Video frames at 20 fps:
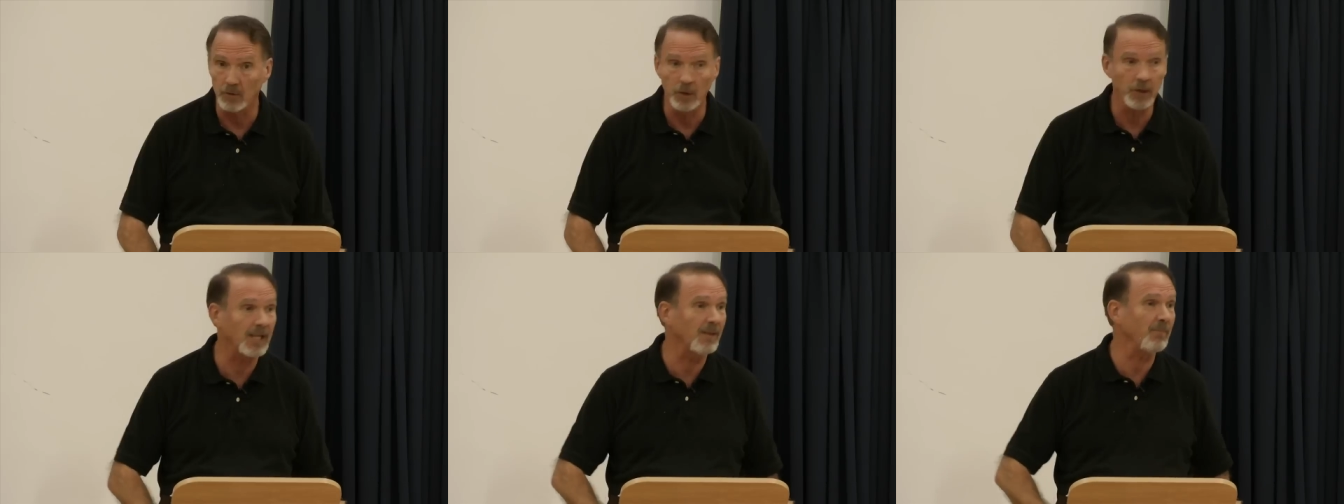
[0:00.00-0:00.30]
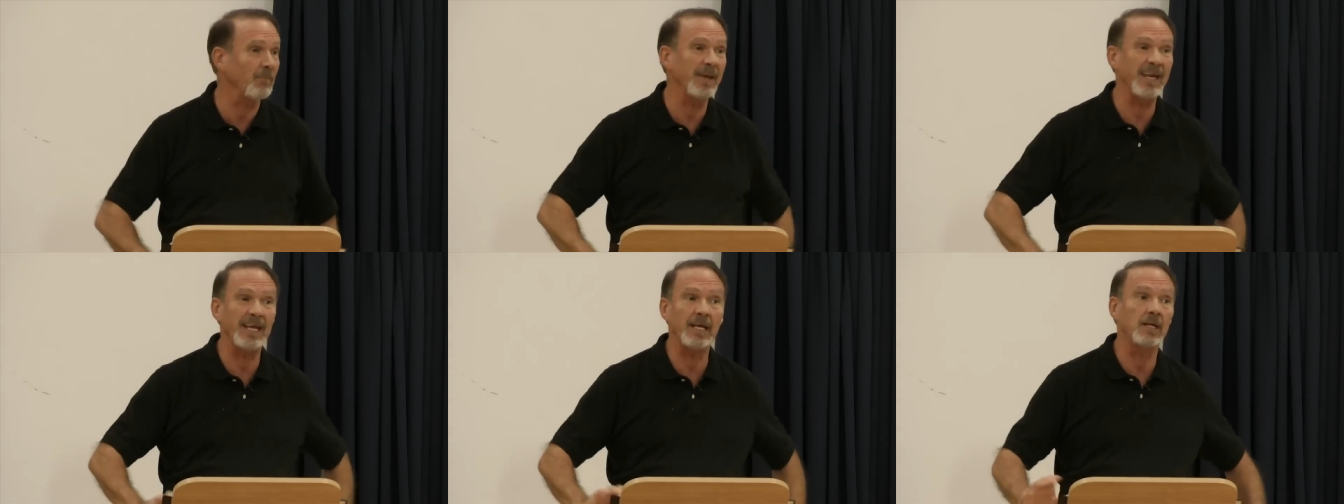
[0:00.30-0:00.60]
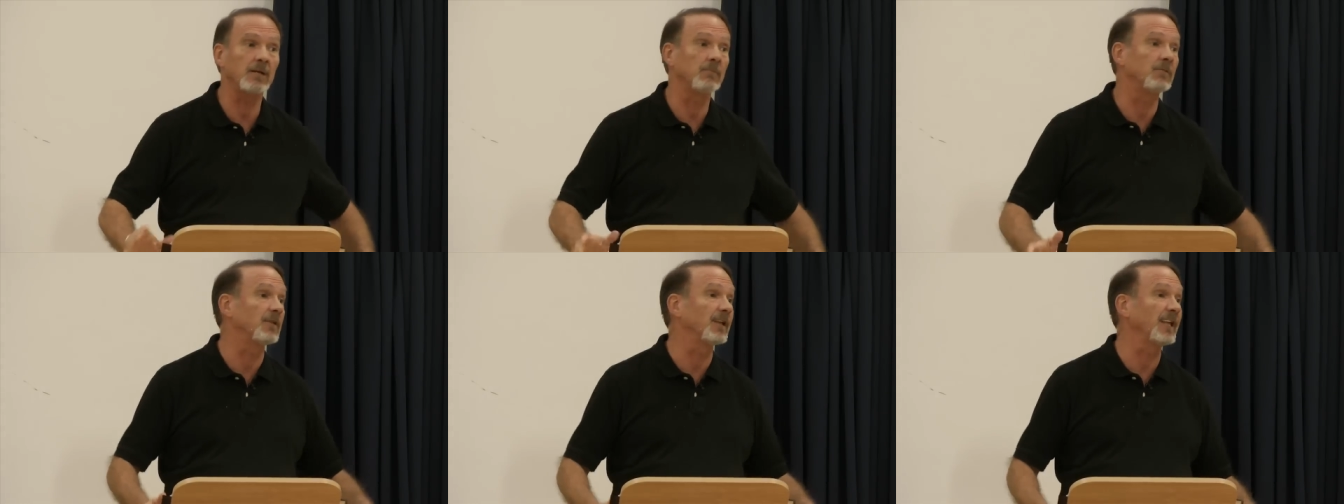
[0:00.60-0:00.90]
You can
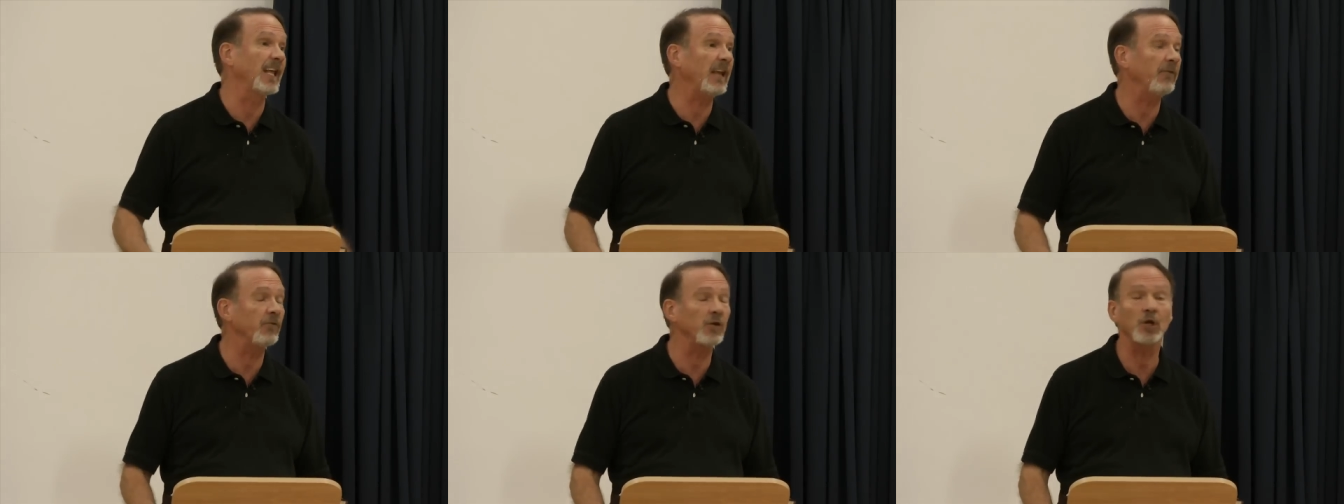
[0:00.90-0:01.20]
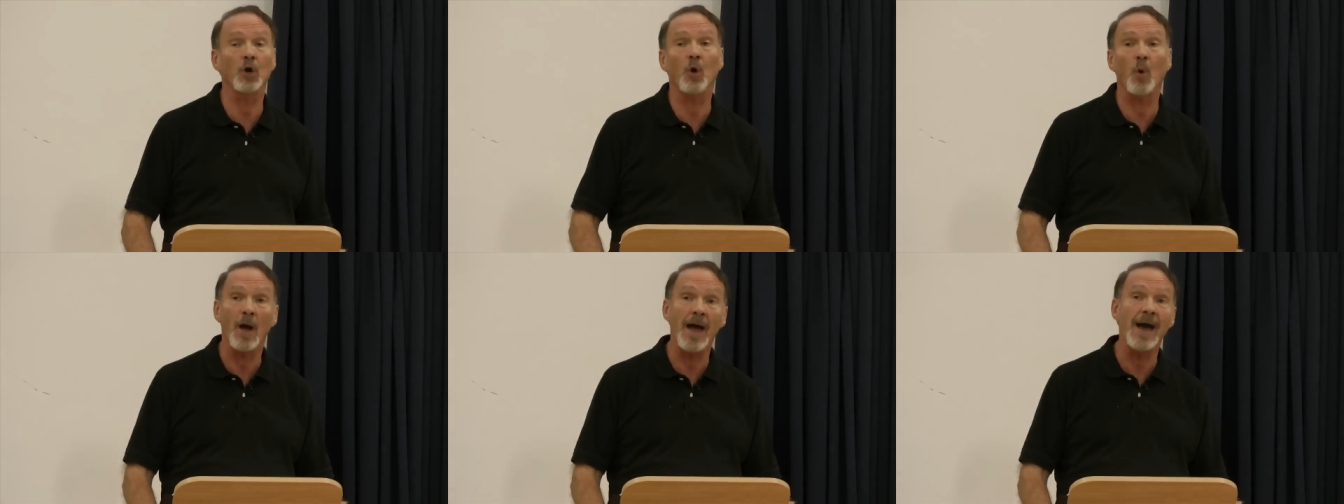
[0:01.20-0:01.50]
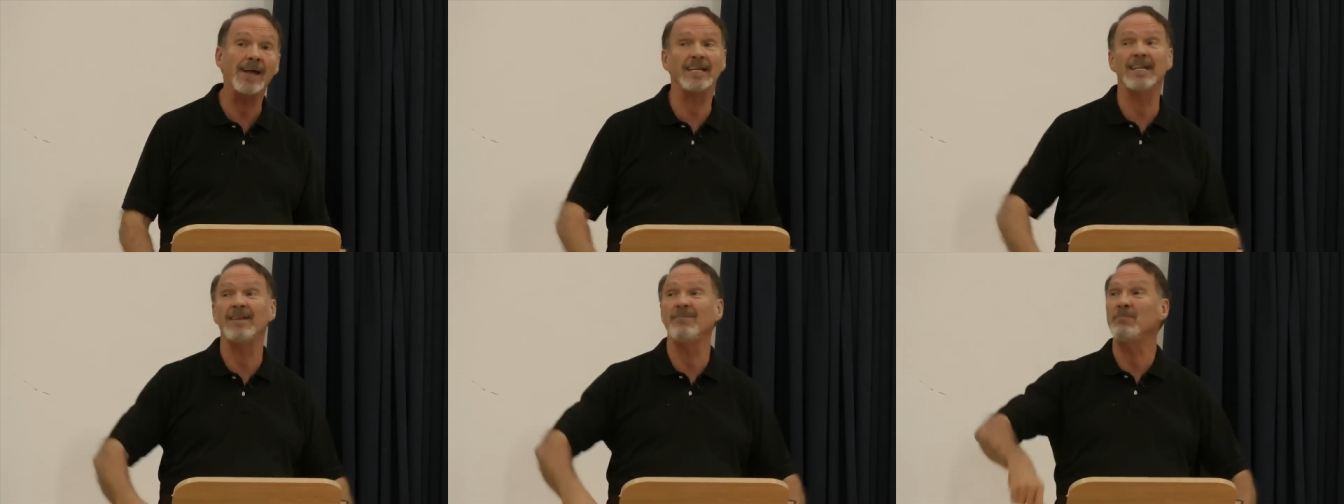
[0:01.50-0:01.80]
even go
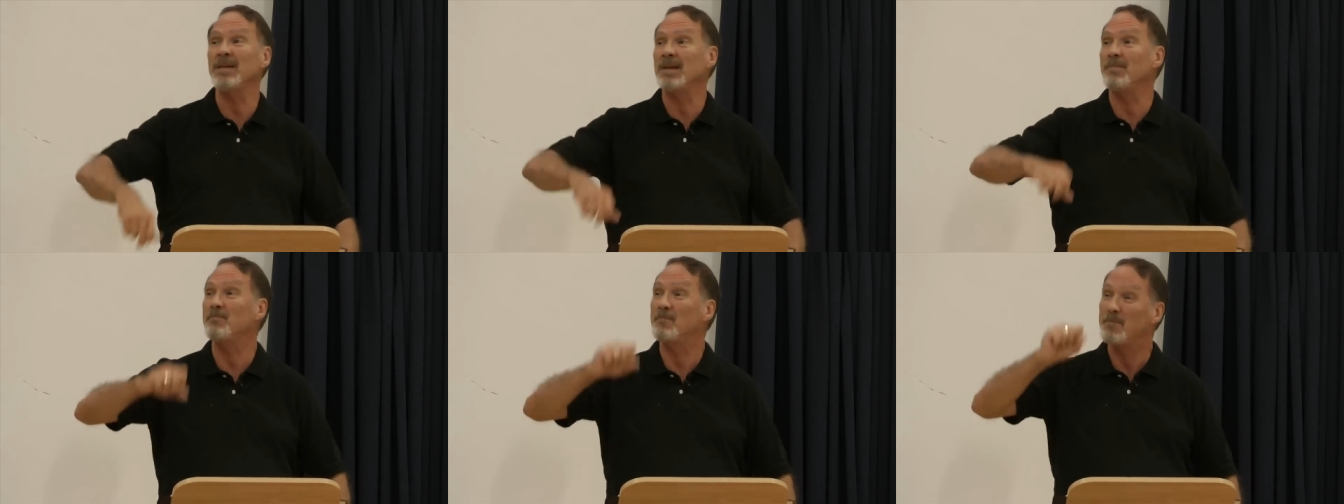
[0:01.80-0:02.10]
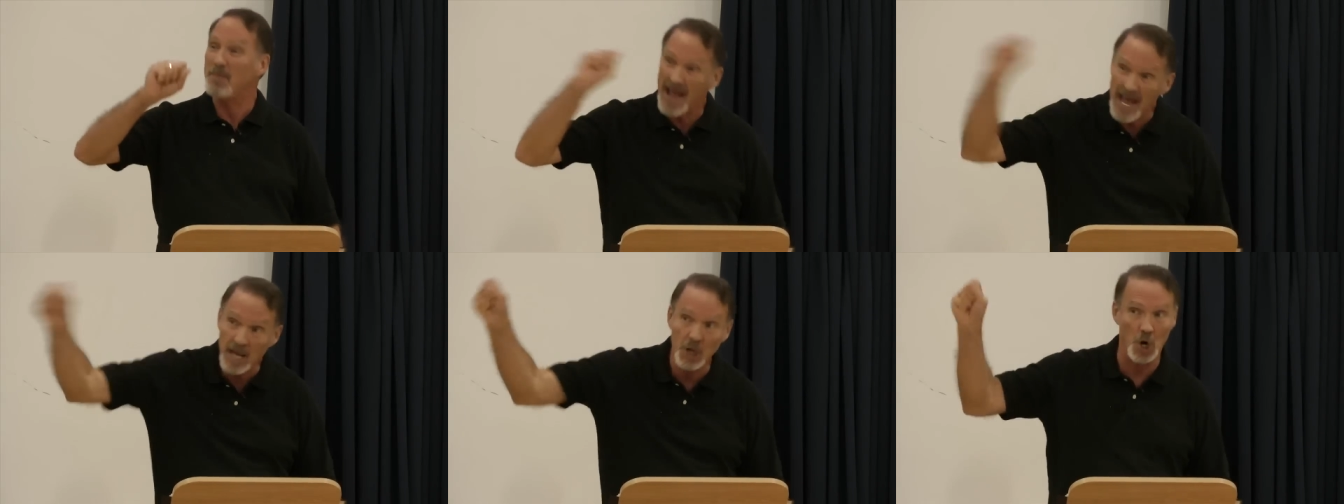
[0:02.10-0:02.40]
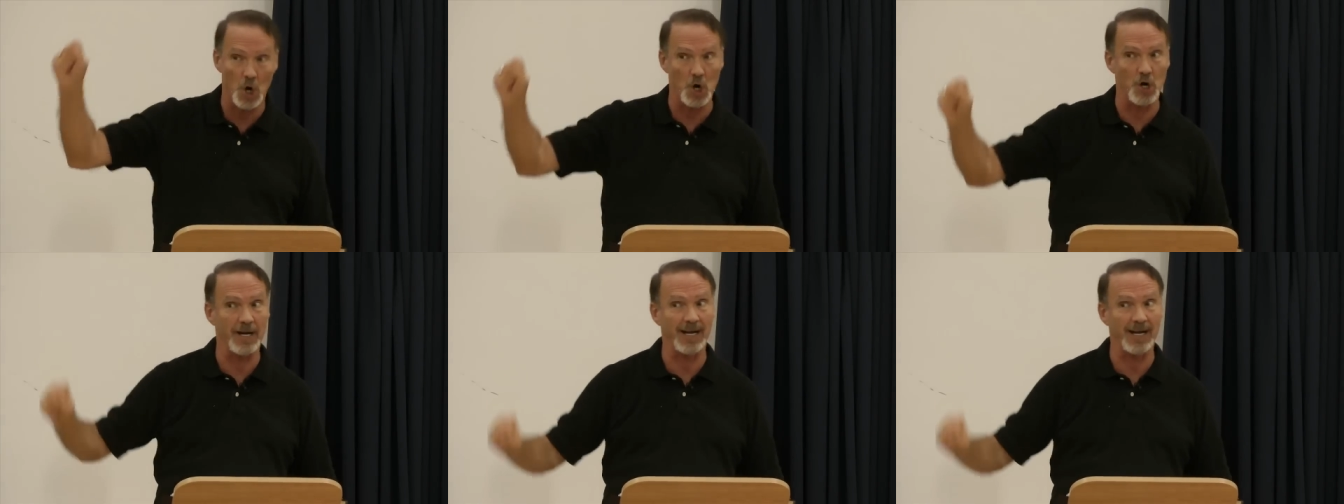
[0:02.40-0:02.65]
out and be better,